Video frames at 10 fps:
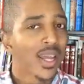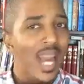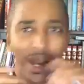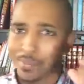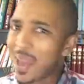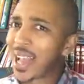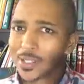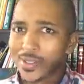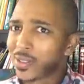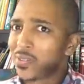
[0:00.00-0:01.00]
got a
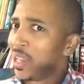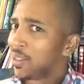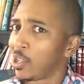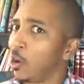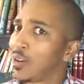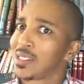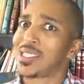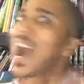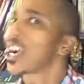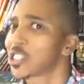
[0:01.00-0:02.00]
master's of divinity or
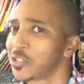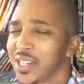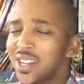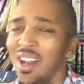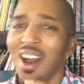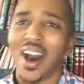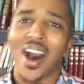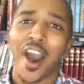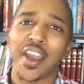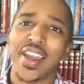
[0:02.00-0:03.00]
doctorate uh,